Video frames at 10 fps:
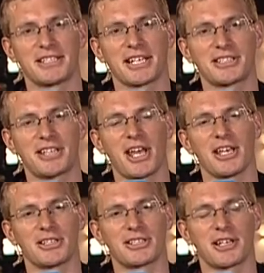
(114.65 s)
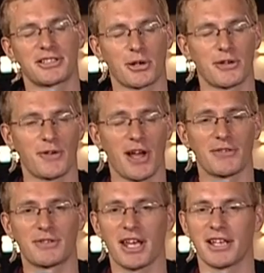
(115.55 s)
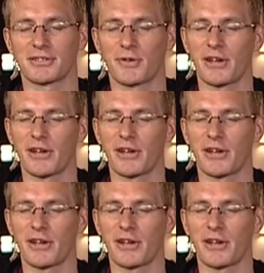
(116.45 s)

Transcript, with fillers: six days, uh, sorry, five days,